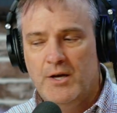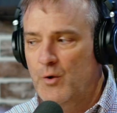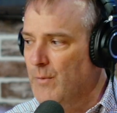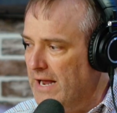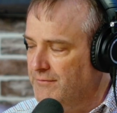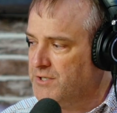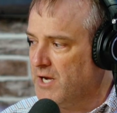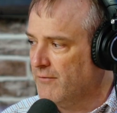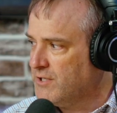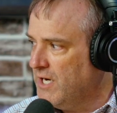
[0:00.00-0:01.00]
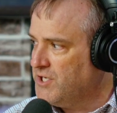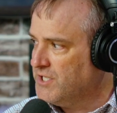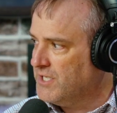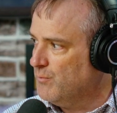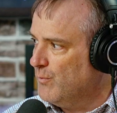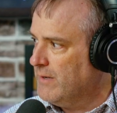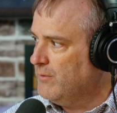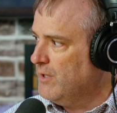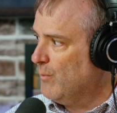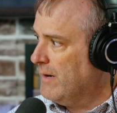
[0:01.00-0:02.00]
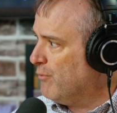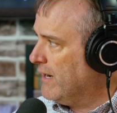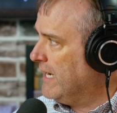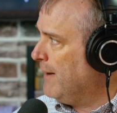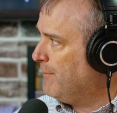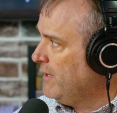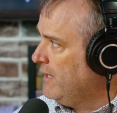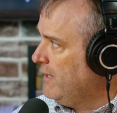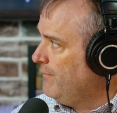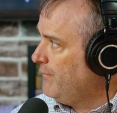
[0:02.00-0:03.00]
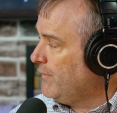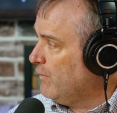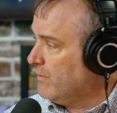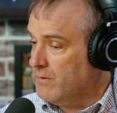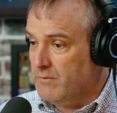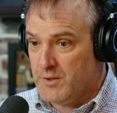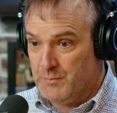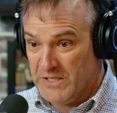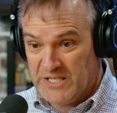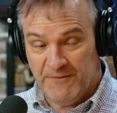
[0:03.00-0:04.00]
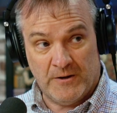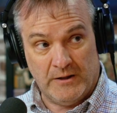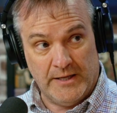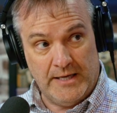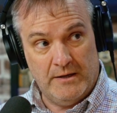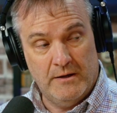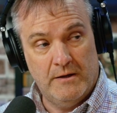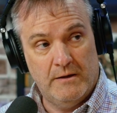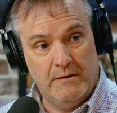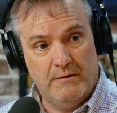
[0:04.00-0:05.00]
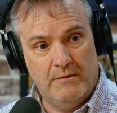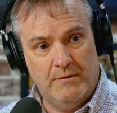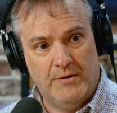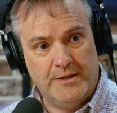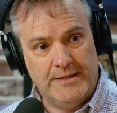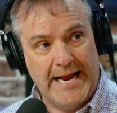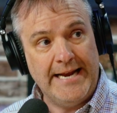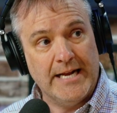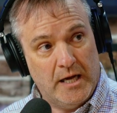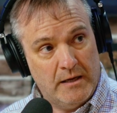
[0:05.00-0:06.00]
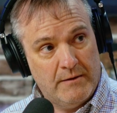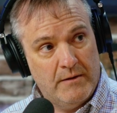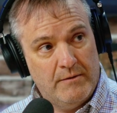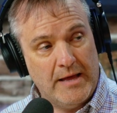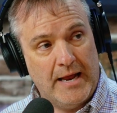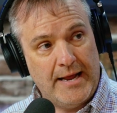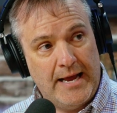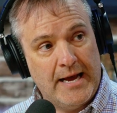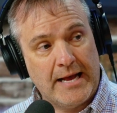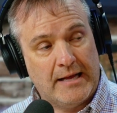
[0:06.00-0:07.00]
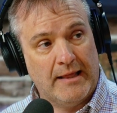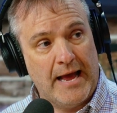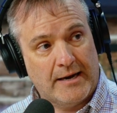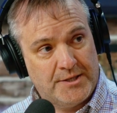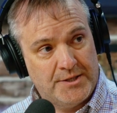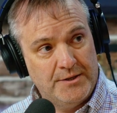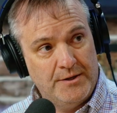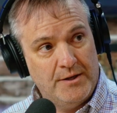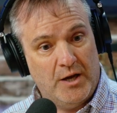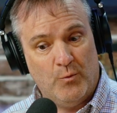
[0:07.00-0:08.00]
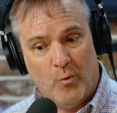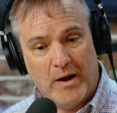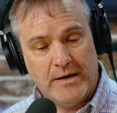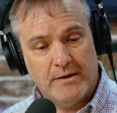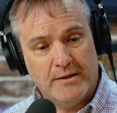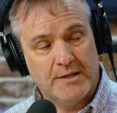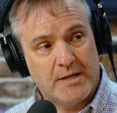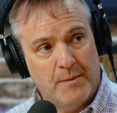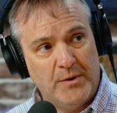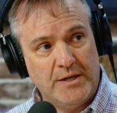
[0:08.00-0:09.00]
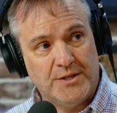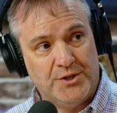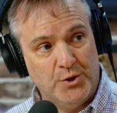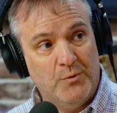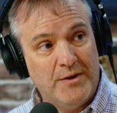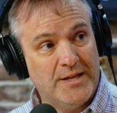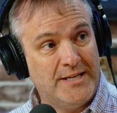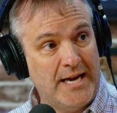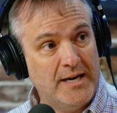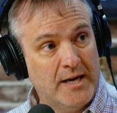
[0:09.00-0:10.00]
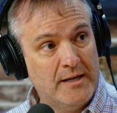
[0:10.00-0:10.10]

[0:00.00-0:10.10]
We have these conversations and we bring up specifically the data that AI collects and what these companies do with the data.